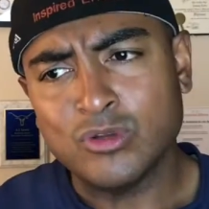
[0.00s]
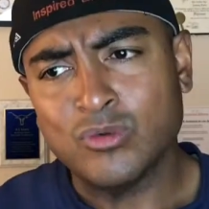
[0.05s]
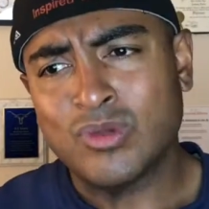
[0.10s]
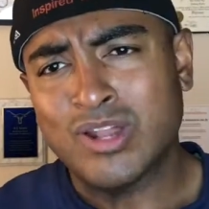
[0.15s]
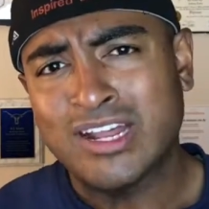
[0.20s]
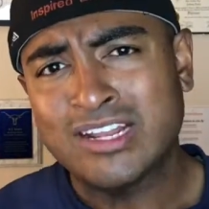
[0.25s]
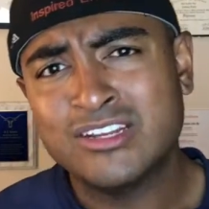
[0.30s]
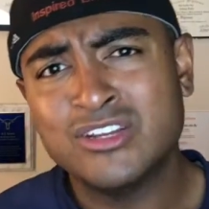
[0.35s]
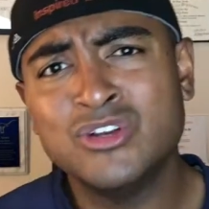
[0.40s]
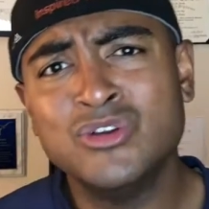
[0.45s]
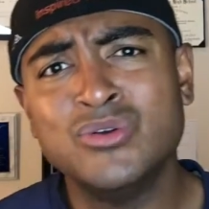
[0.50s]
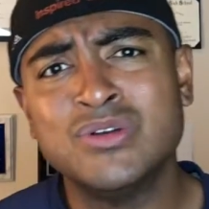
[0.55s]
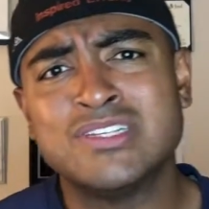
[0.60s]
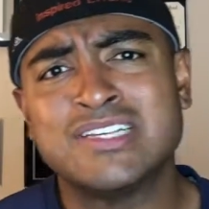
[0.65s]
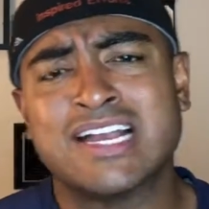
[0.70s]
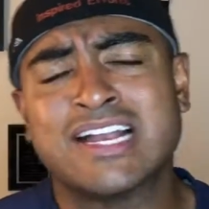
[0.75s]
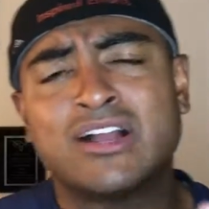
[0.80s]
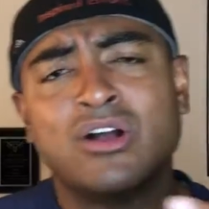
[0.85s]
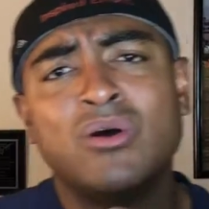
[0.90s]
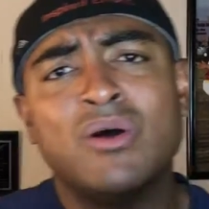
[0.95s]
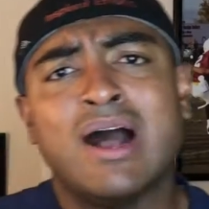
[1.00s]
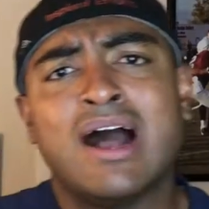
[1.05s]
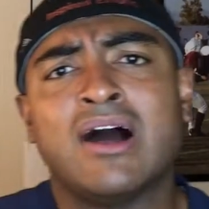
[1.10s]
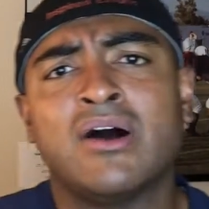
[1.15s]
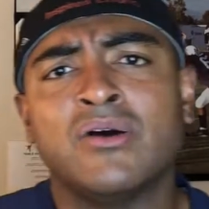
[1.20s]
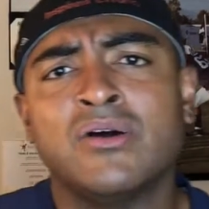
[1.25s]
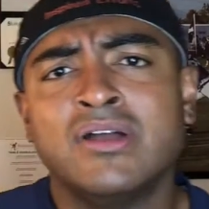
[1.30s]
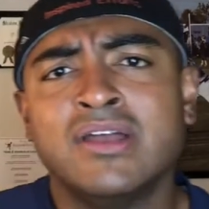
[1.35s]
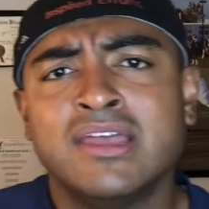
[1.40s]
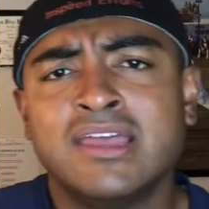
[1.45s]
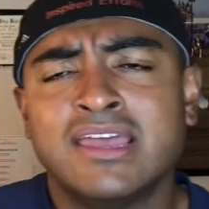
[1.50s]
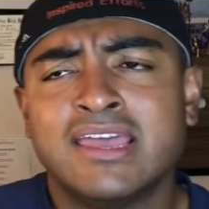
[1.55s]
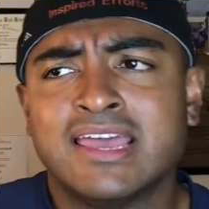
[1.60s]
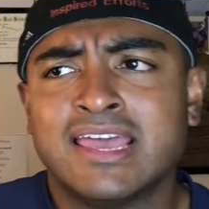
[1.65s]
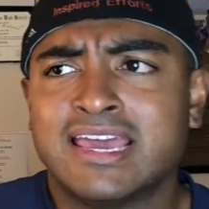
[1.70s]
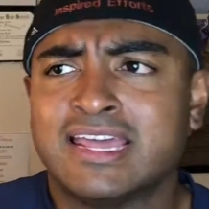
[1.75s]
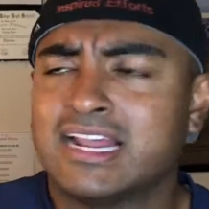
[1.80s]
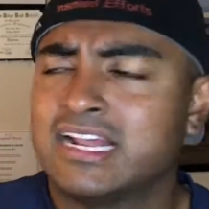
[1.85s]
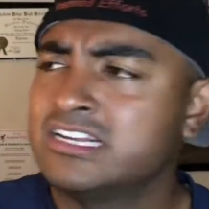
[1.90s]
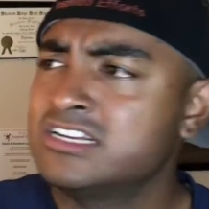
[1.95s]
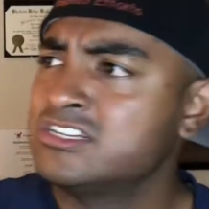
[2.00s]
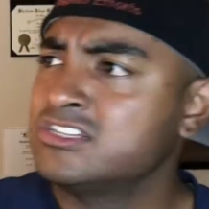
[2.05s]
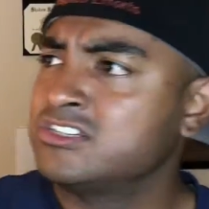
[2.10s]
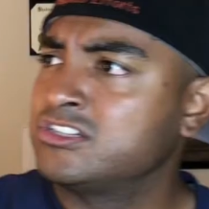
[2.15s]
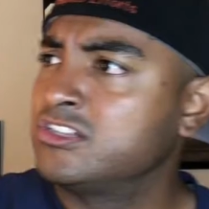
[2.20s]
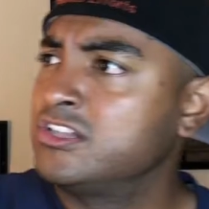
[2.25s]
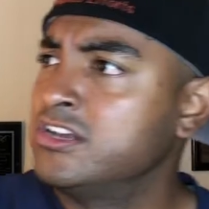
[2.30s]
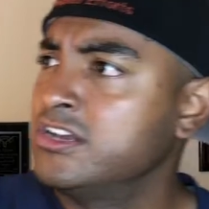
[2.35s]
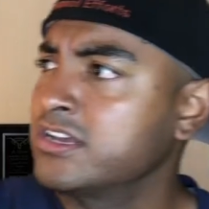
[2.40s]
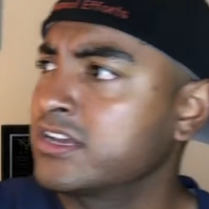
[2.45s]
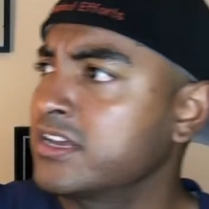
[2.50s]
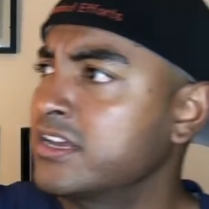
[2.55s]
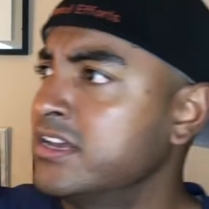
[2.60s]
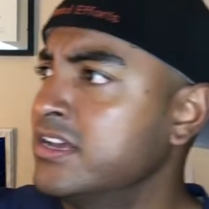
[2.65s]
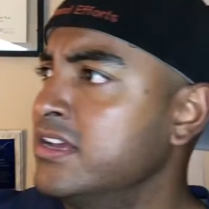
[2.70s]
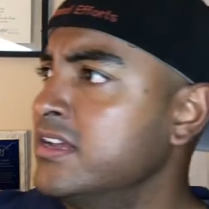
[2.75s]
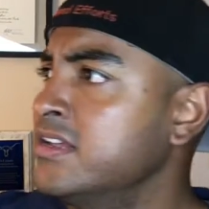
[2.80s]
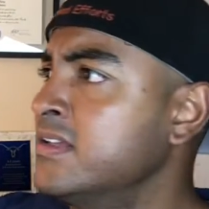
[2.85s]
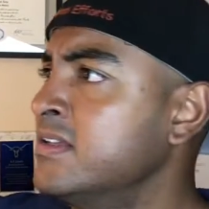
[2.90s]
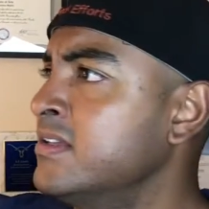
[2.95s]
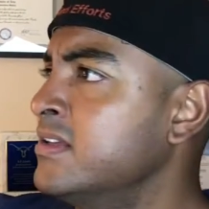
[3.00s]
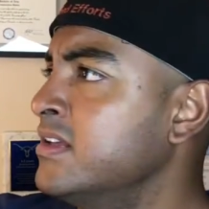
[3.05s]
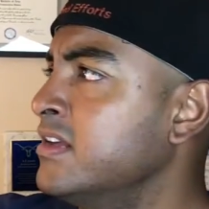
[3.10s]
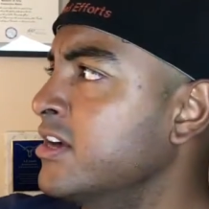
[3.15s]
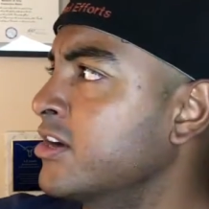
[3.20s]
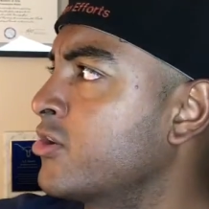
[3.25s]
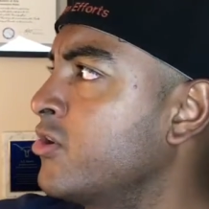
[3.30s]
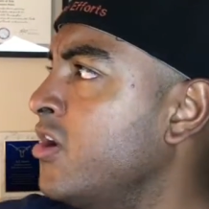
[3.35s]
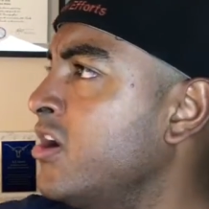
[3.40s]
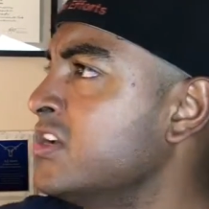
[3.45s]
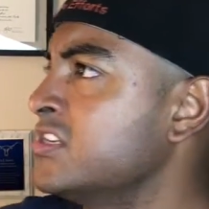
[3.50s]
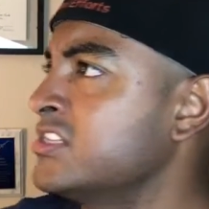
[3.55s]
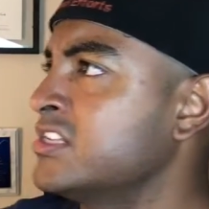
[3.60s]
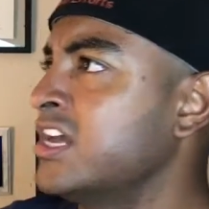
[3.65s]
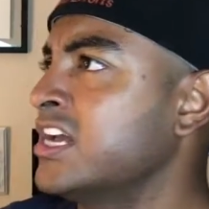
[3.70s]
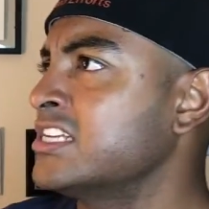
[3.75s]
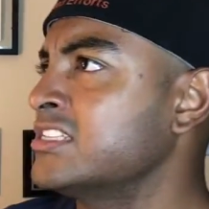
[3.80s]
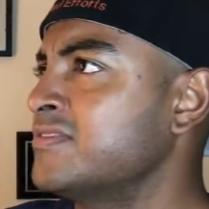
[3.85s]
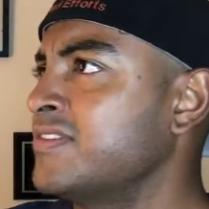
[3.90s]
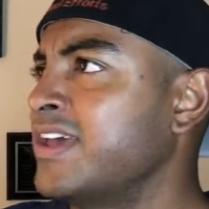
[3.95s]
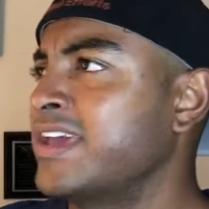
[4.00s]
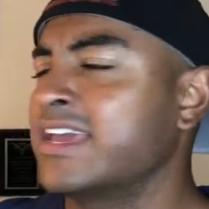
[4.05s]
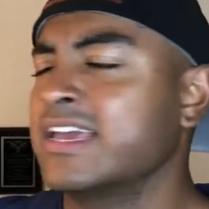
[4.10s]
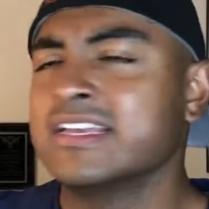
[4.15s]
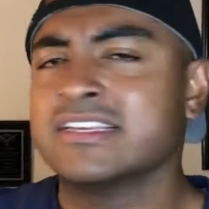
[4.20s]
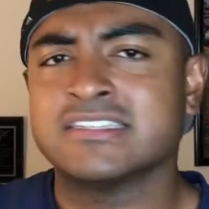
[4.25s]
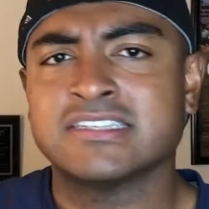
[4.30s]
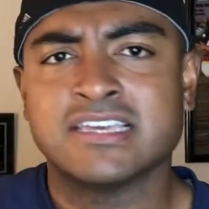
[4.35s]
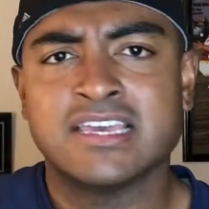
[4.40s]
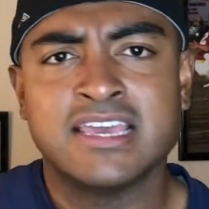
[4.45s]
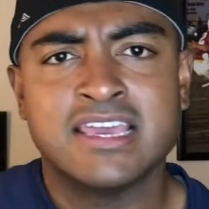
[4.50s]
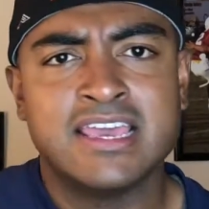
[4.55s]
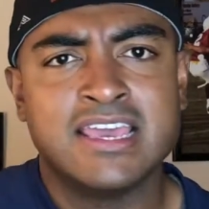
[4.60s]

what I do is I go out and I just look across Las Vegas.